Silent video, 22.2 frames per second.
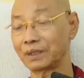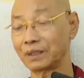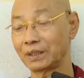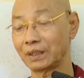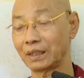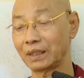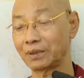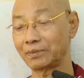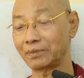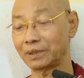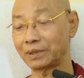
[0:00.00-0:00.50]

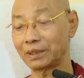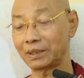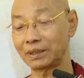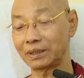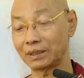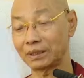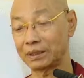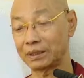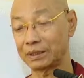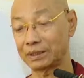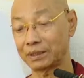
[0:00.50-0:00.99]

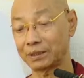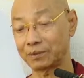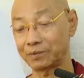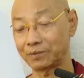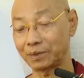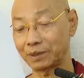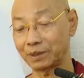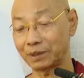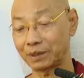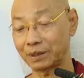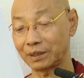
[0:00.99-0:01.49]
library is
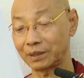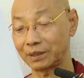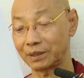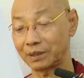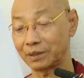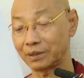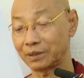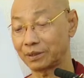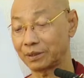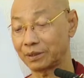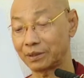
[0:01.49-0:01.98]
written.
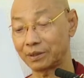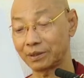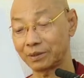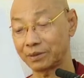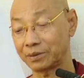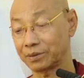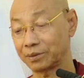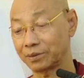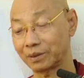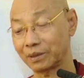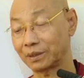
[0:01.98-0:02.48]
It's
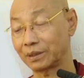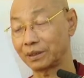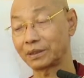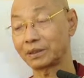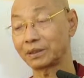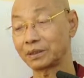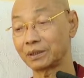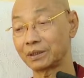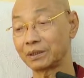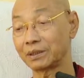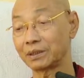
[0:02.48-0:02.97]
okay.
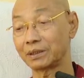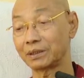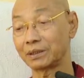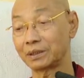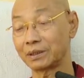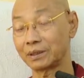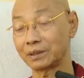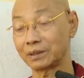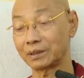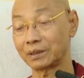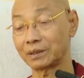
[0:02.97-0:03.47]

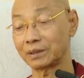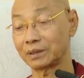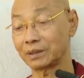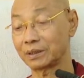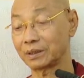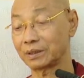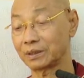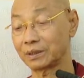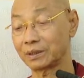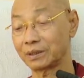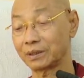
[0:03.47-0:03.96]

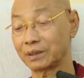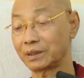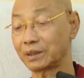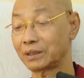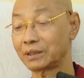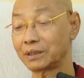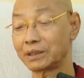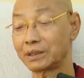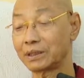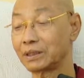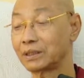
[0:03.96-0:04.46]
This is
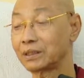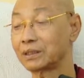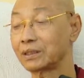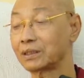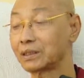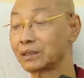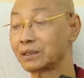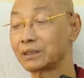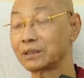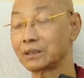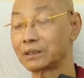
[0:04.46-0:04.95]
just
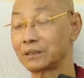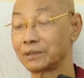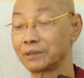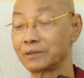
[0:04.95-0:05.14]
intention.